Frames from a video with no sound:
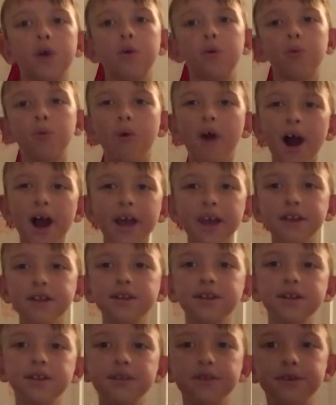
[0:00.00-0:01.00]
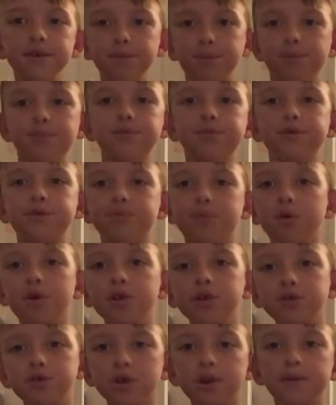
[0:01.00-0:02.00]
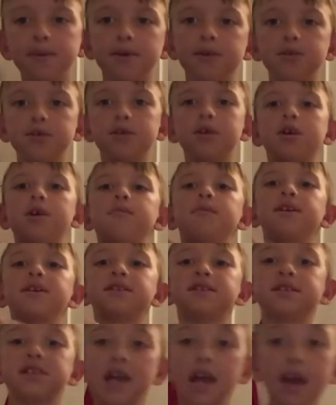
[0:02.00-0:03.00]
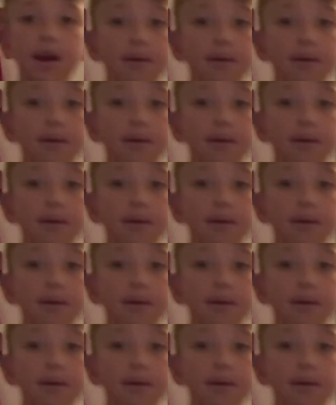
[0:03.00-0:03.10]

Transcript: Why did the Portland Trailblazers like Sam